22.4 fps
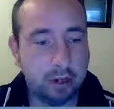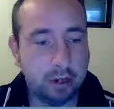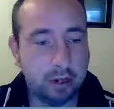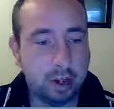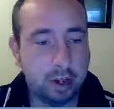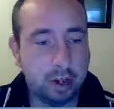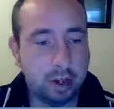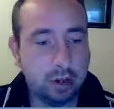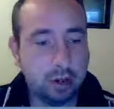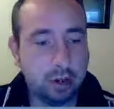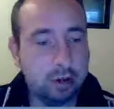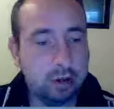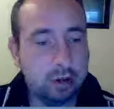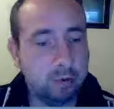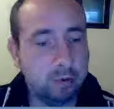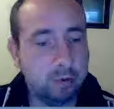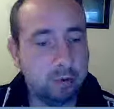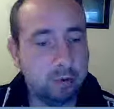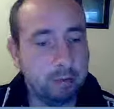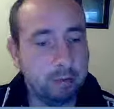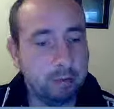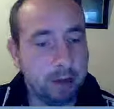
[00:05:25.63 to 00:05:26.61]
u
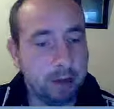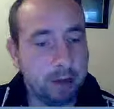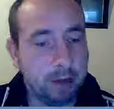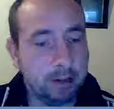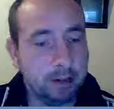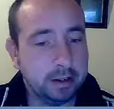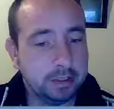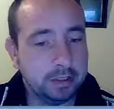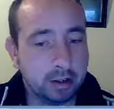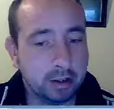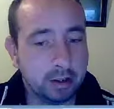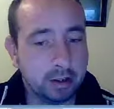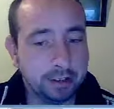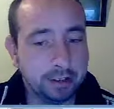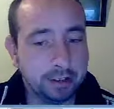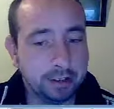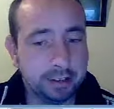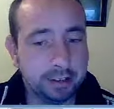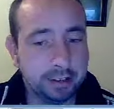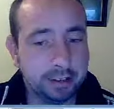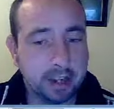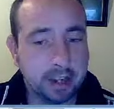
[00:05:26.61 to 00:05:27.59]
minus
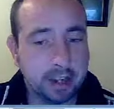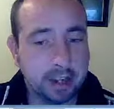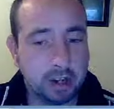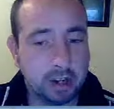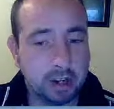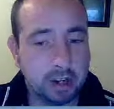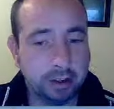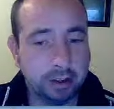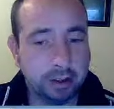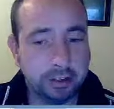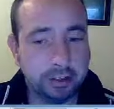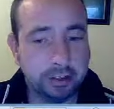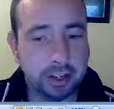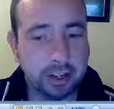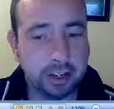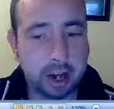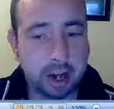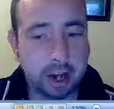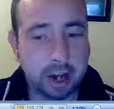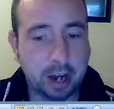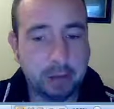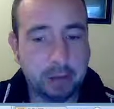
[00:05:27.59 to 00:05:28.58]
onset
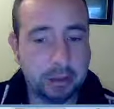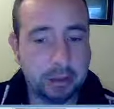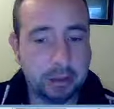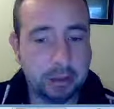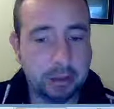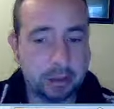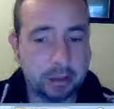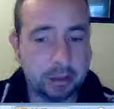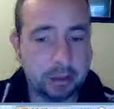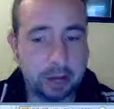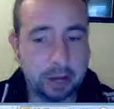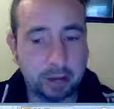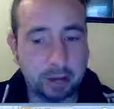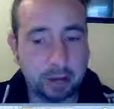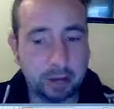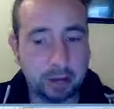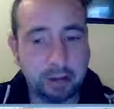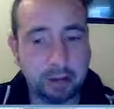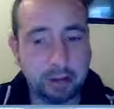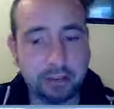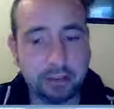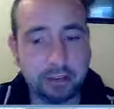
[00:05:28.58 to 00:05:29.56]
options type,
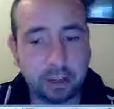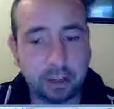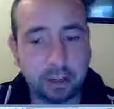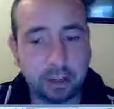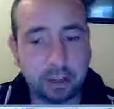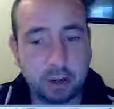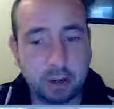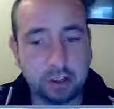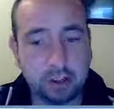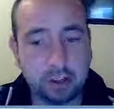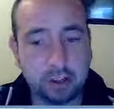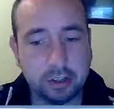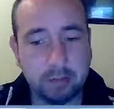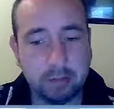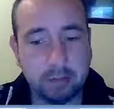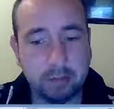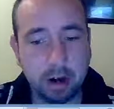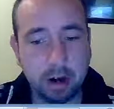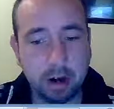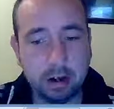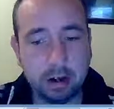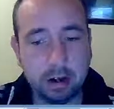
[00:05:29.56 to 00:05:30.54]
onset question mark
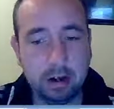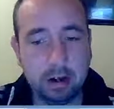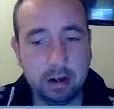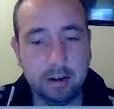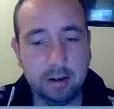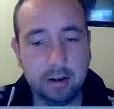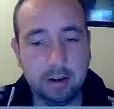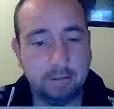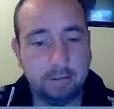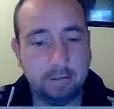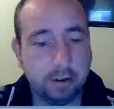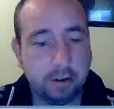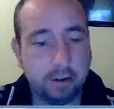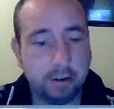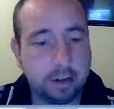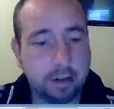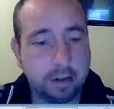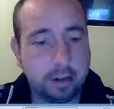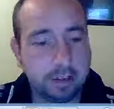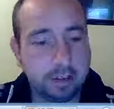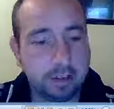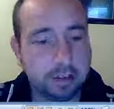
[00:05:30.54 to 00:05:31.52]
for a
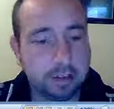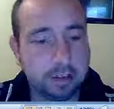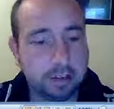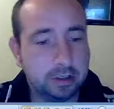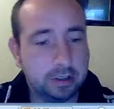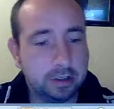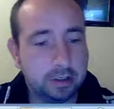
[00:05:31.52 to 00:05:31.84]
list,